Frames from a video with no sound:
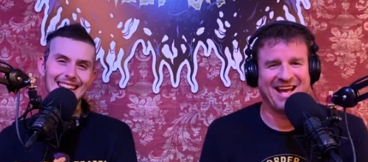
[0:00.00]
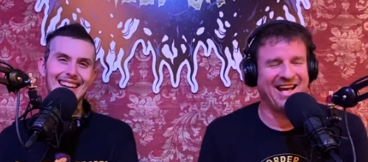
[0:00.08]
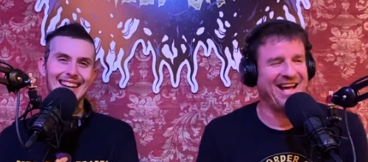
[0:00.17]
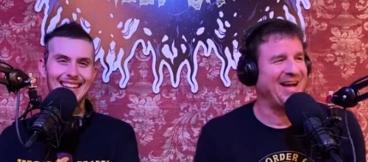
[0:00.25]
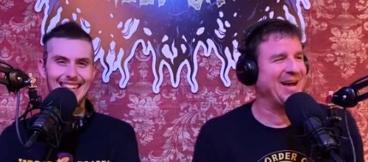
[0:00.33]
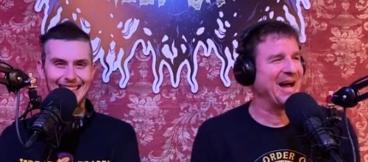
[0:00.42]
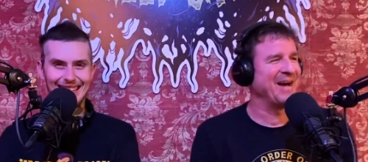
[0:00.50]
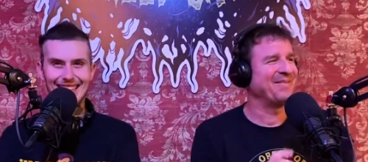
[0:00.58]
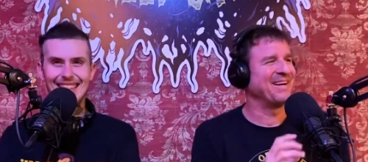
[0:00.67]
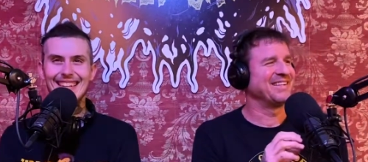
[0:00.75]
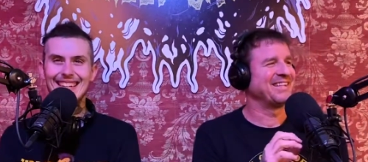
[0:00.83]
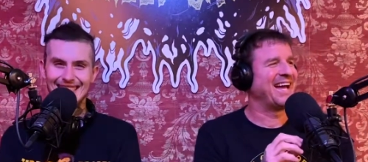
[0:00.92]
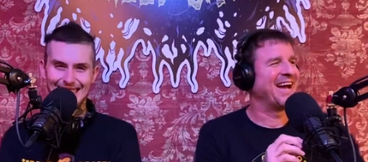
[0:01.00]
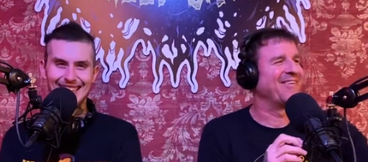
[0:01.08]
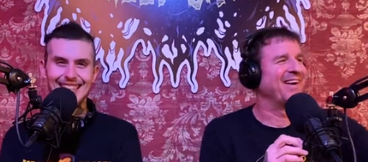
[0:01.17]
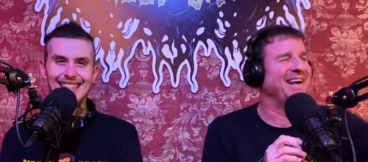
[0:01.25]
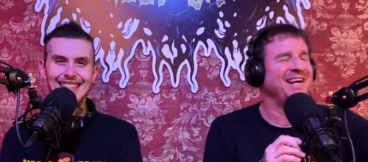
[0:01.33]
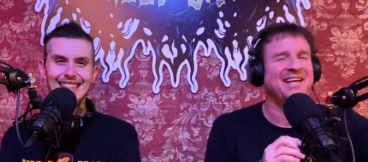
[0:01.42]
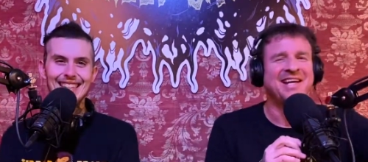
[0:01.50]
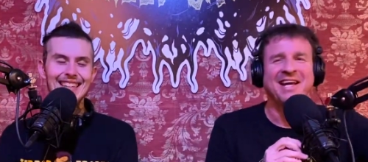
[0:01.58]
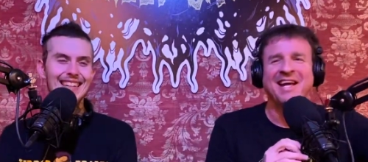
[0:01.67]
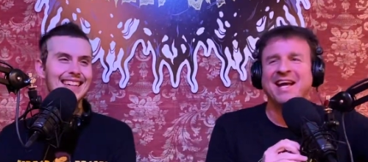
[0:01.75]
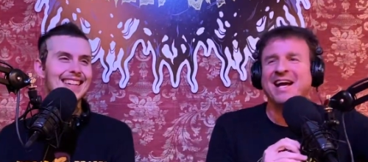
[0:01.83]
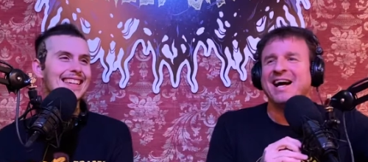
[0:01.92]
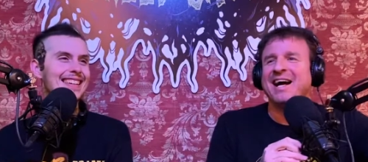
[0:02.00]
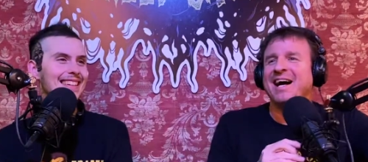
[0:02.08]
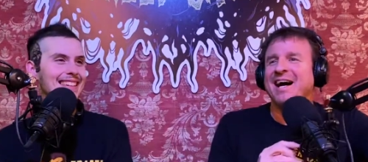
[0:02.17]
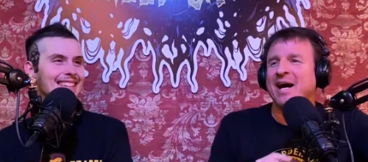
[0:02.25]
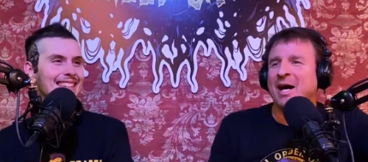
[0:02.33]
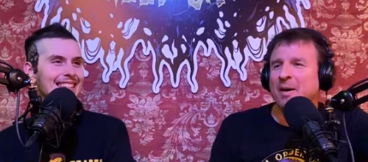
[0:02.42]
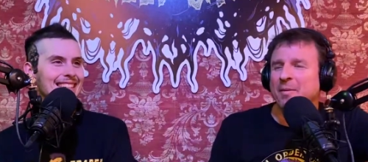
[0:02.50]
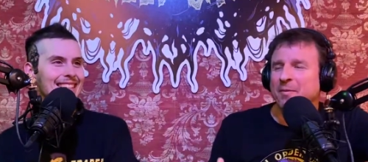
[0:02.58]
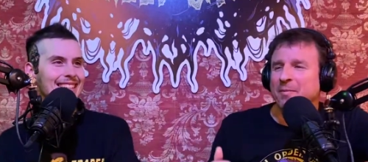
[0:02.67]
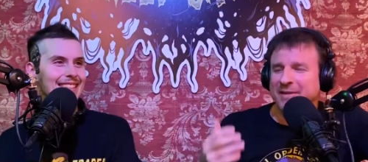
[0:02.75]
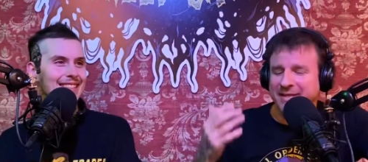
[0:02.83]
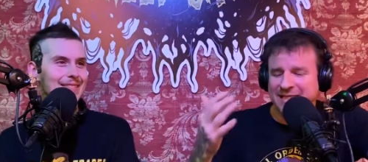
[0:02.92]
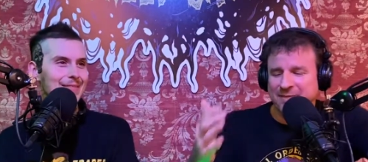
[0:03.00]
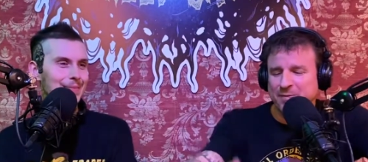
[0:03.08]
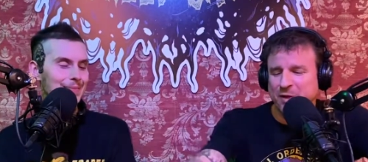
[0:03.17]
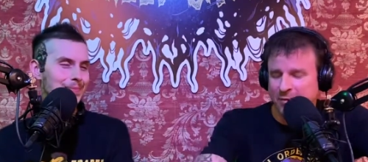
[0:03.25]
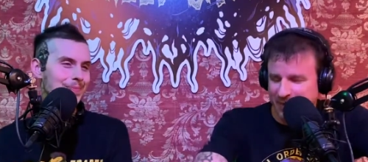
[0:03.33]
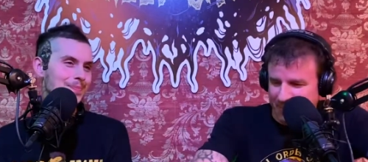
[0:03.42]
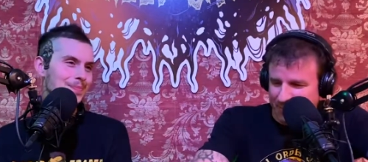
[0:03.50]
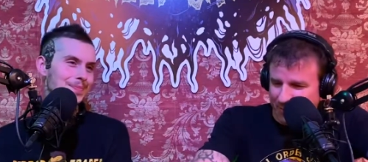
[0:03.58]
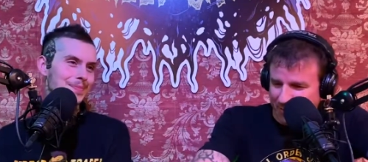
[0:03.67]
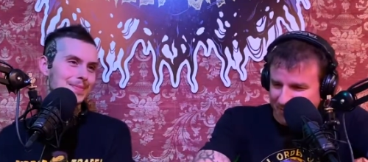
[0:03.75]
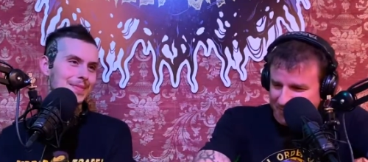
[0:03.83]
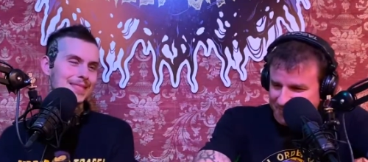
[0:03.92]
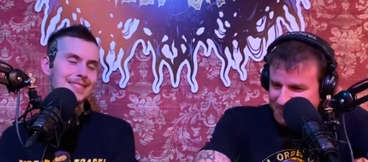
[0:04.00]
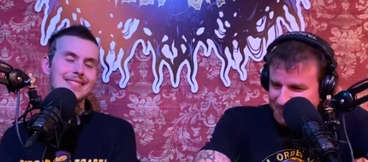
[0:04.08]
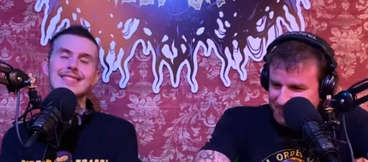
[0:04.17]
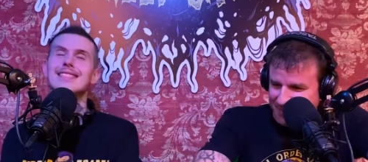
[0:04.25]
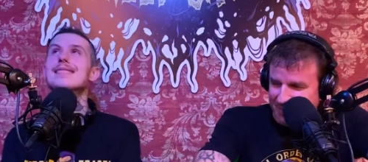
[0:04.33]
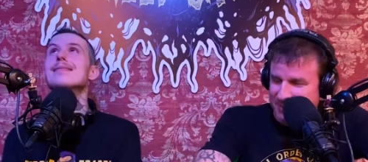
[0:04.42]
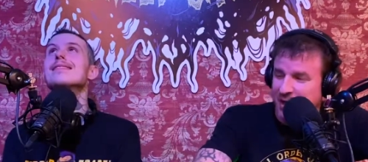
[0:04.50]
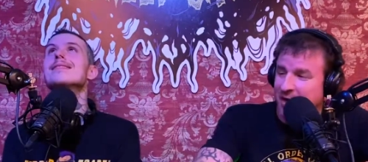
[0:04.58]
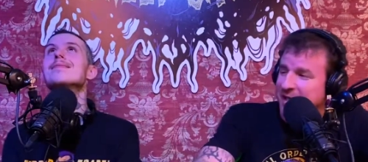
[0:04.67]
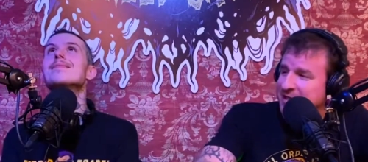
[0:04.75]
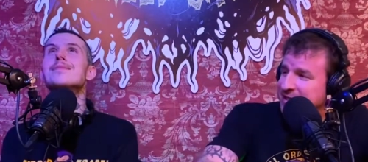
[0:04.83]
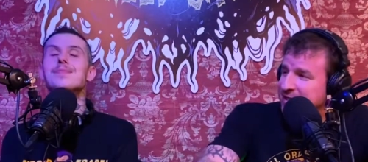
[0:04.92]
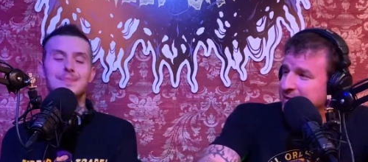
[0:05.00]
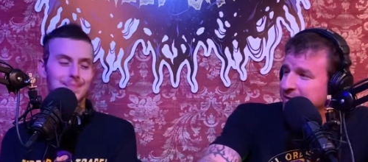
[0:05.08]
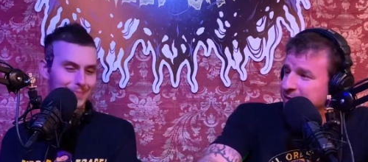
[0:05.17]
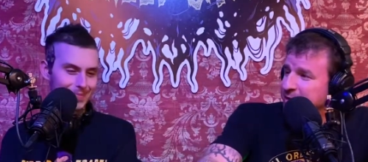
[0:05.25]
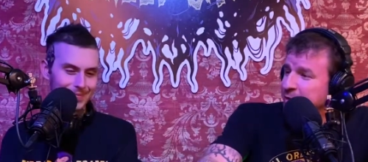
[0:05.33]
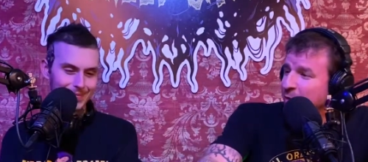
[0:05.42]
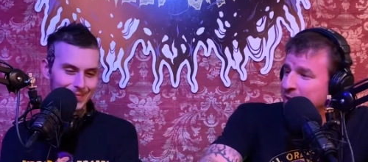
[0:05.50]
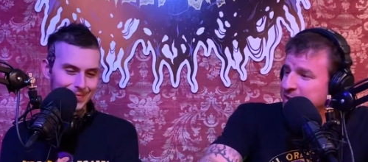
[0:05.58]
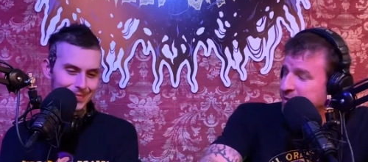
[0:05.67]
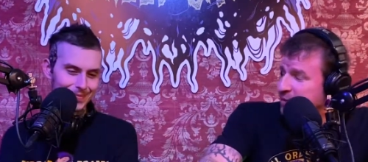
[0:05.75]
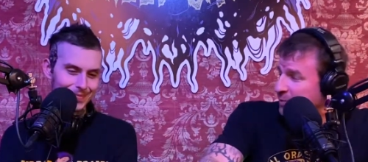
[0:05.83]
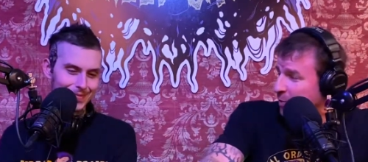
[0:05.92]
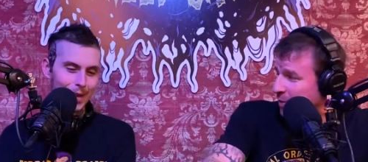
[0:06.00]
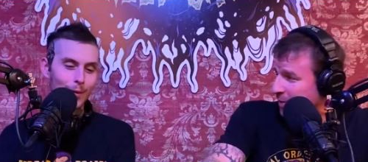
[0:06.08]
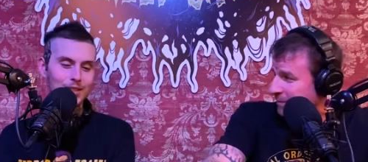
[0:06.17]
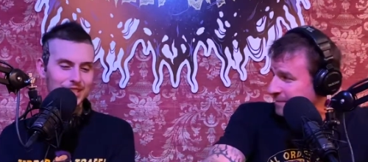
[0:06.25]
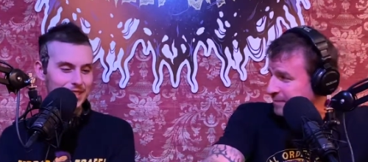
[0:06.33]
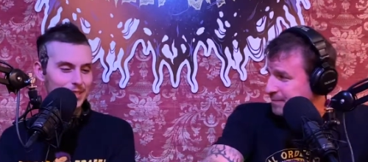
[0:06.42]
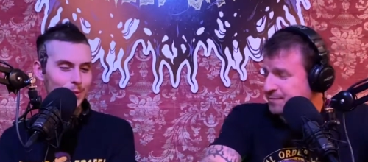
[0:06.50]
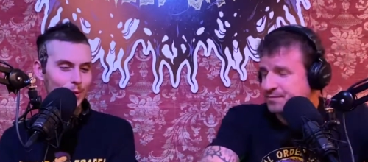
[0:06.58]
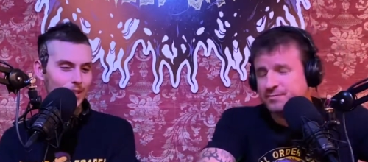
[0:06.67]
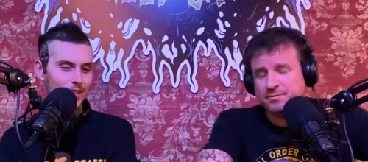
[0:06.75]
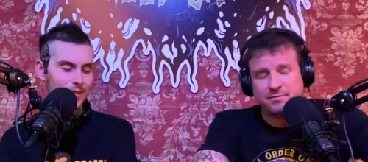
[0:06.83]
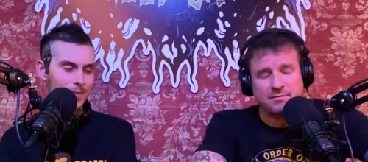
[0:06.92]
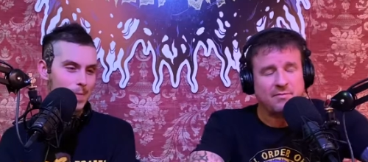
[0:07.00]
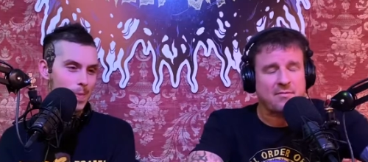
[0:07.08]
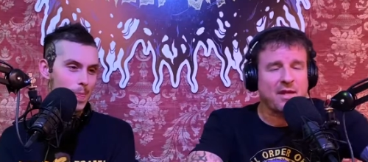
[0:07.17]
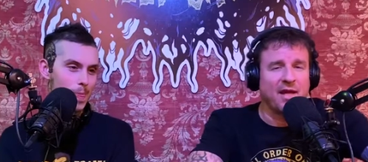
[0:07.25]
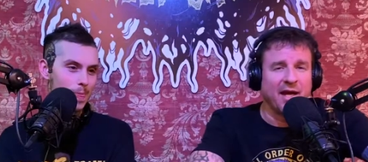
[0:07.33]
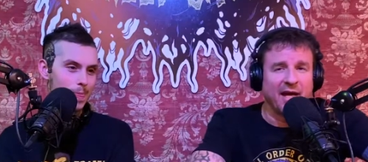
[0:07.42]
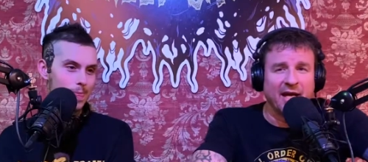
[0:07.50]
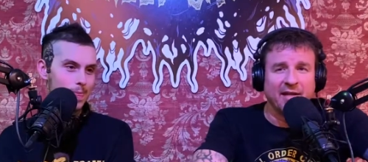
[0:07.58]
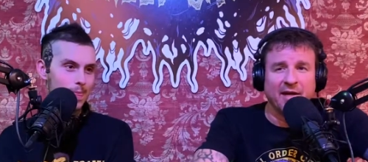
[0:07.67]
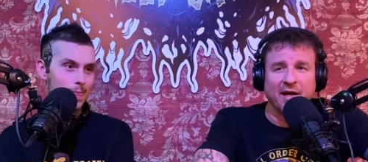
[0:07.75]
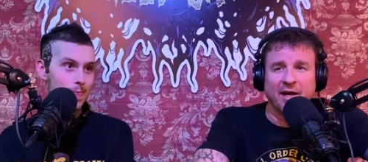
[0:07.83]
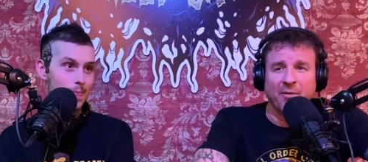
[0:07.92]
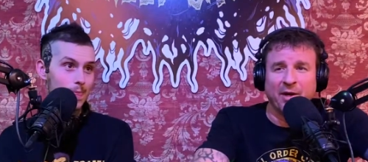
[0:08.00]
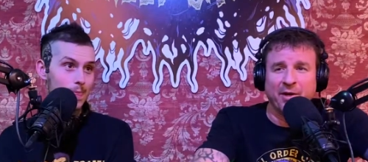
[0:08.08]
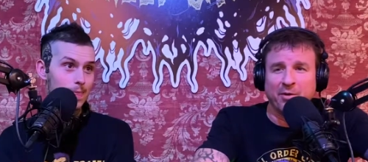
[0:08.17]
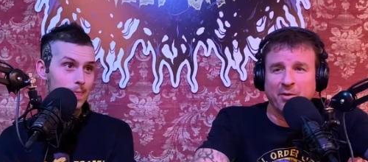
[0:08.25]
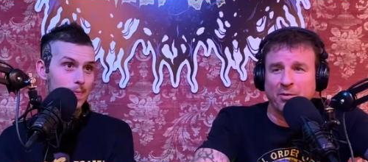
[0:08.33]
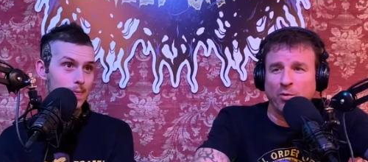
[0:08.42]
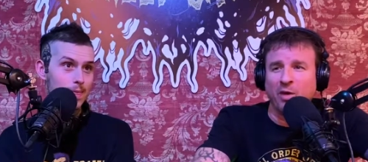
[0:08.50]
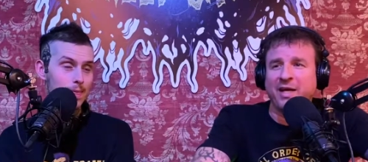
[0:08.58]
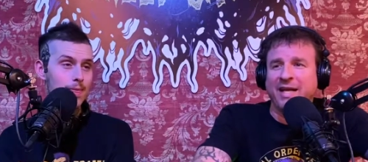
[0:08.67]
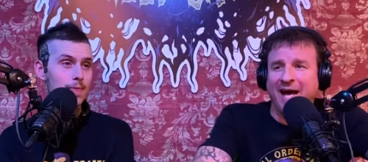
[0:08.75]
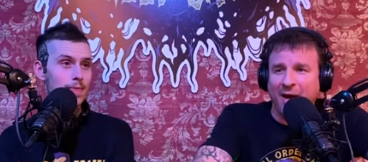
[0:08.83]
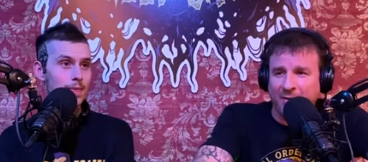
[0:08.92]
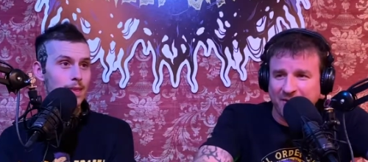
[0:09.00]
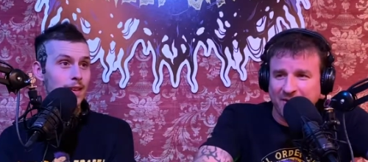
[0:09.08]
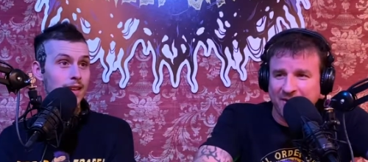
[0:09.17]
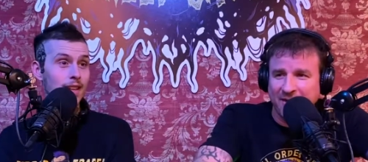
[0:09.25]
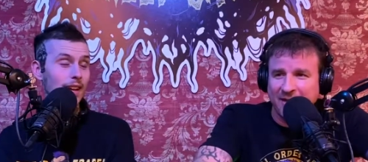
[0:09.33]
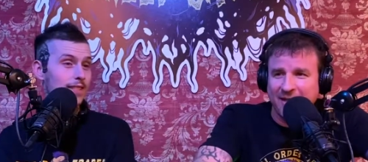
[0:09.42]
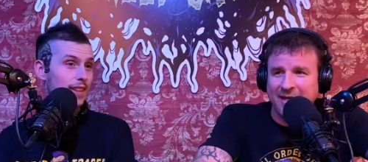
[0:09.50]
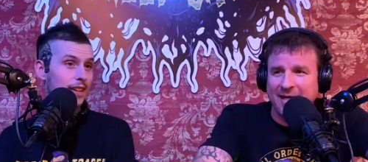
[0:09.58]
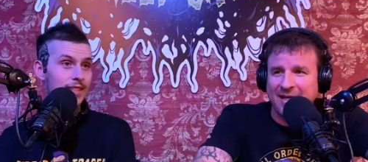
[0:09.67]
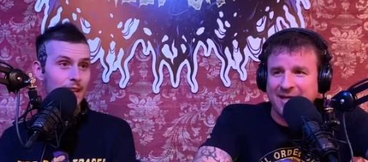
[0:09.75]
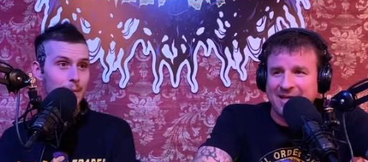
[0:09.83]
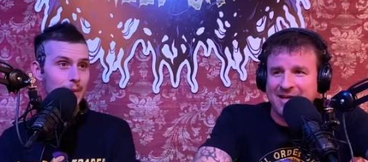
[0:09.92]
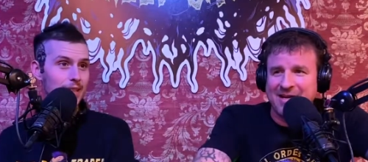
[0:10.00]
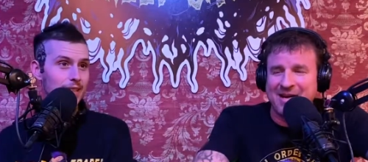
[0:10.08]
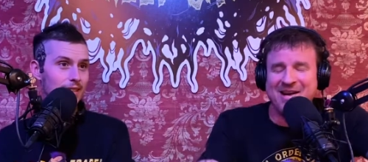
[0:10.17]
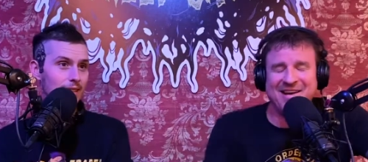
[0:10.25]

Speaker 1: How about that, right? Uh, um, but this movie, bro,
Speaker 2: I'm sorry I sent it to you. You watched
Speaker 1: it this morning. I watched it this morning and uh, while you're working out.
Speaker 2: Yeah, a 10 minute